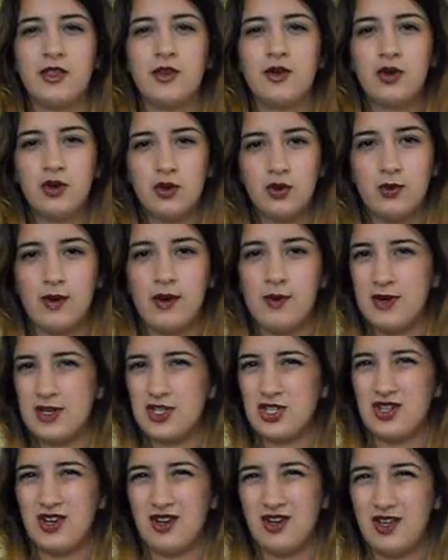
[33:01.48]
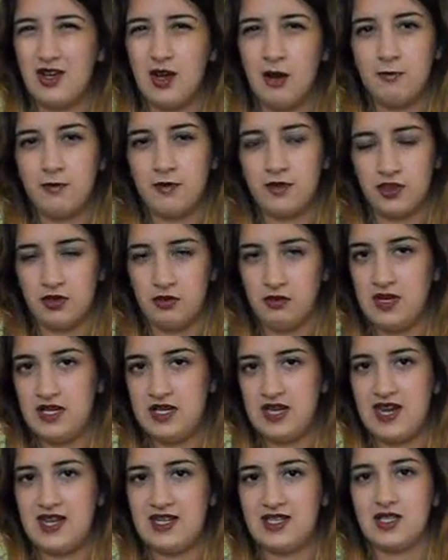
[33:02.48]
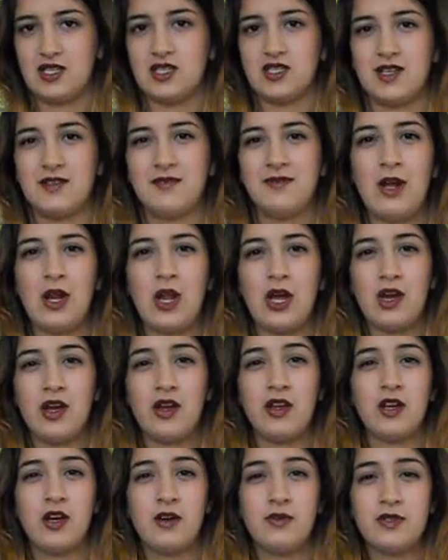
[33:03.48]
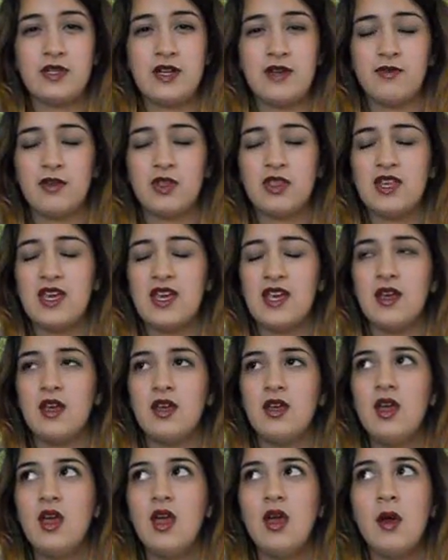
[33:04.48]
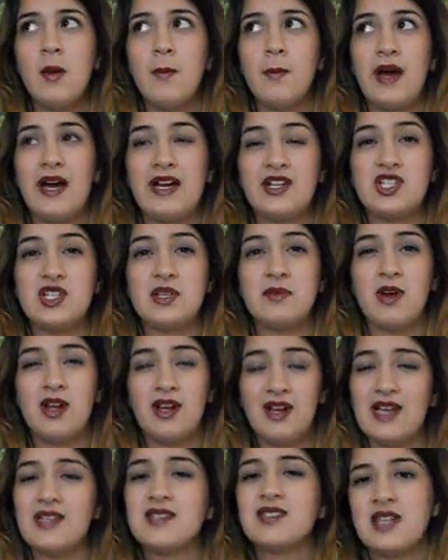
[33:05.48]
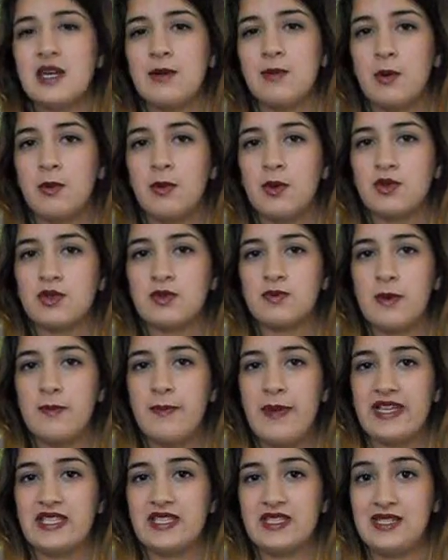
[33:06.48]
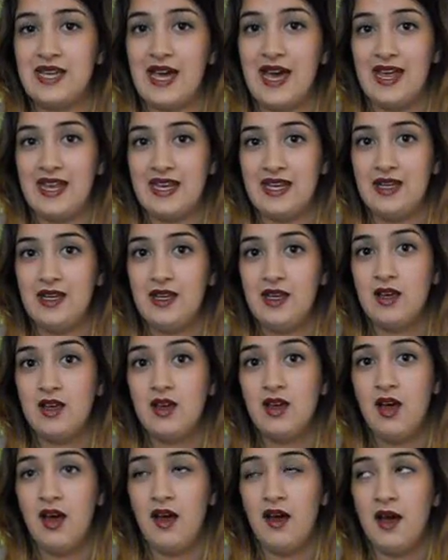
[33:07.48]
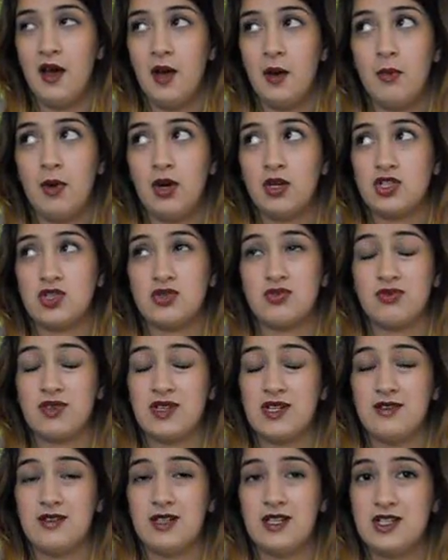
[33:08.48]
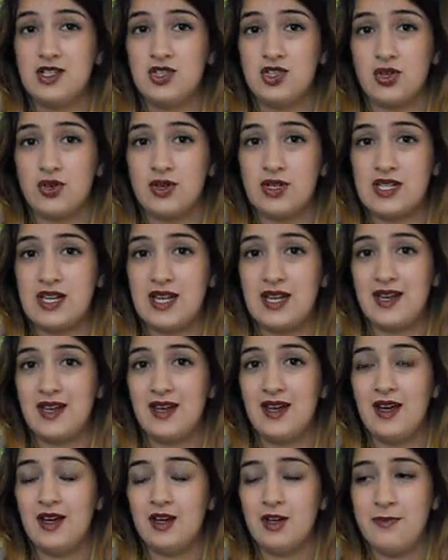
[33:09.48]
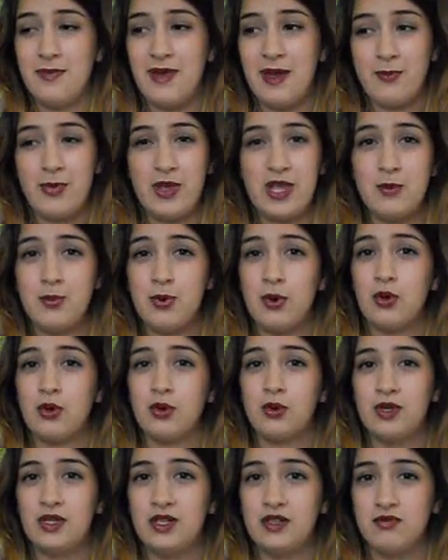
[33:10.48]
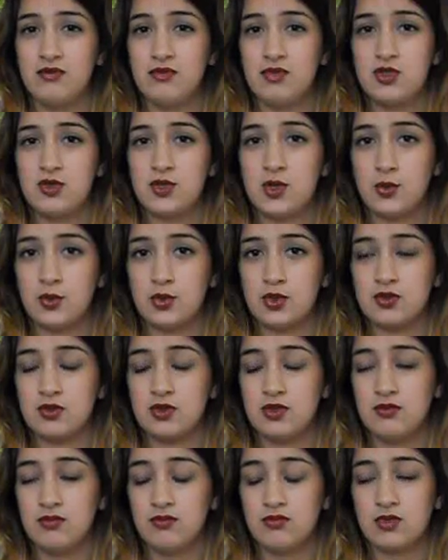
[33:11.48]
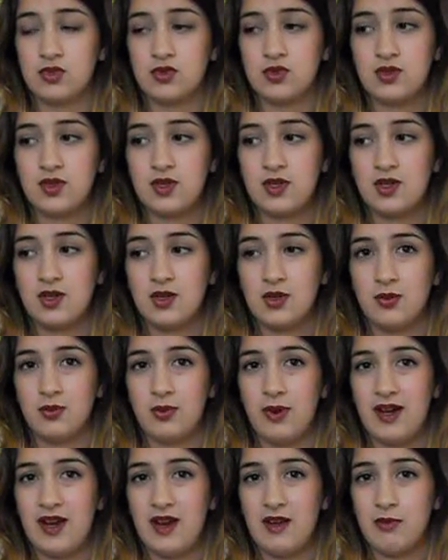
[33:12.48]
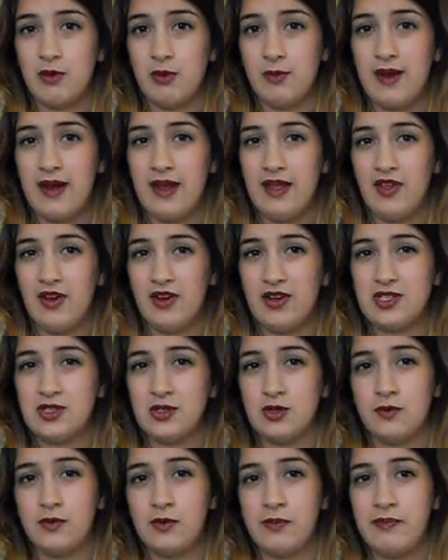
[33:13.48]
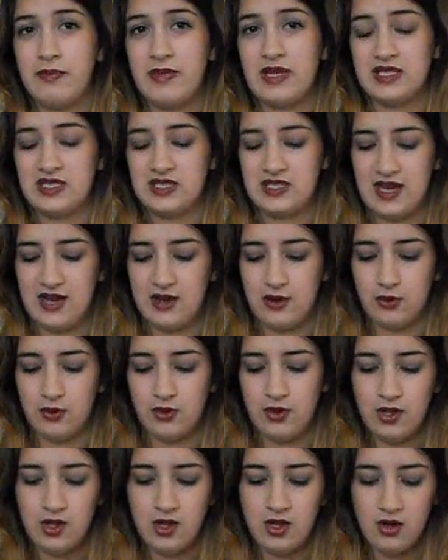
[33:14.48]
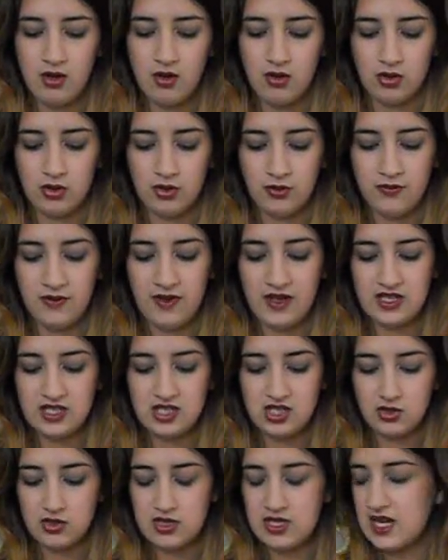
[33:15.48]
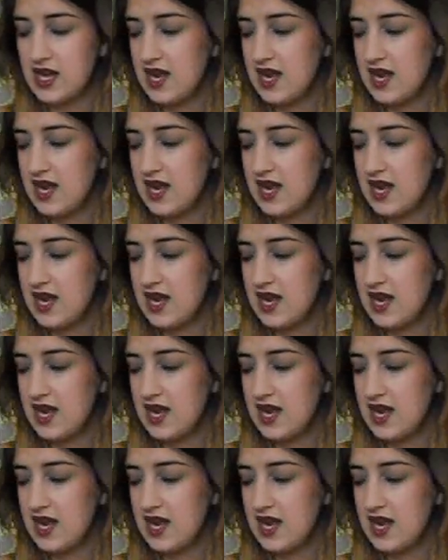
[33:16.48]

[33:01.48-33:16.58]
thought, oh, I wish I'd only come for 3 days, because I felt like I covered everything, but actually my last day probably was my best day. I just really enjoyed it, and I met people and talked and went everywhere that I sort of had missed out on the first 3